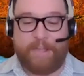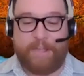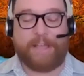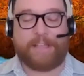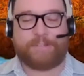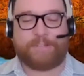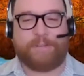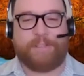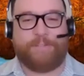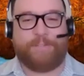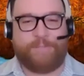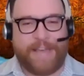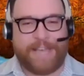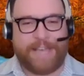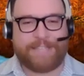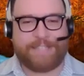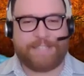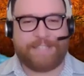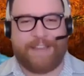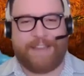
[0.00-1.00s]
that's really
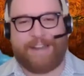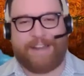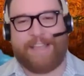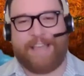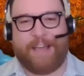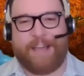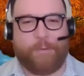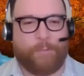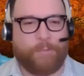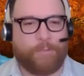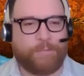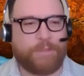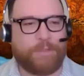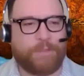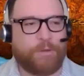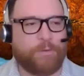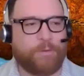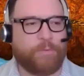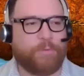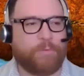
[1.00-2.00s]
fascinating how
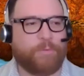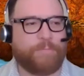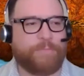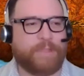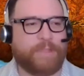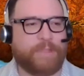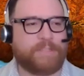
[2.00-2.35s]
you